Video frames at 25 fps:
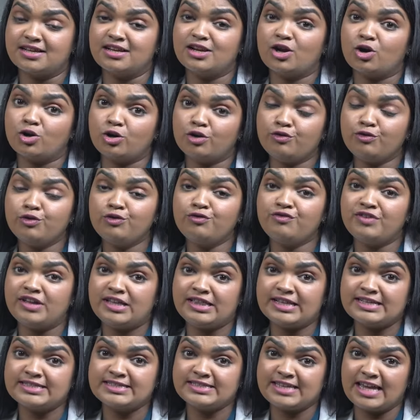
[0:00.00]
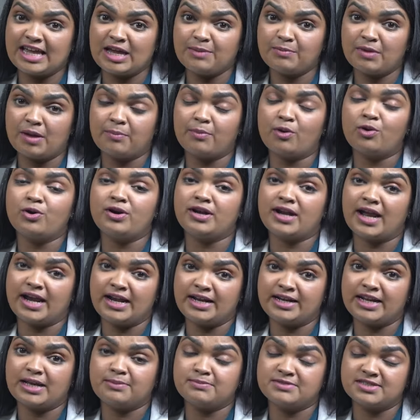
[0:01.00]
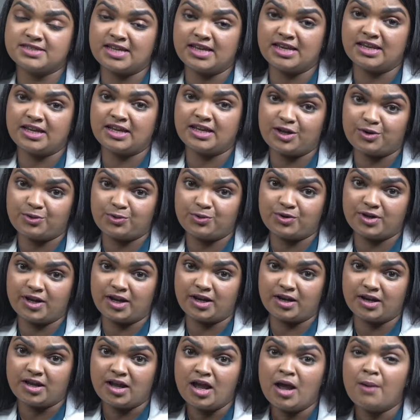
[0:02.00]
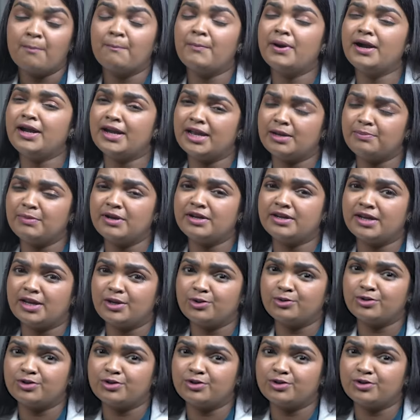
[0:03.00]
a lot of you feel the same about nighttime skincare routine, but let me tell you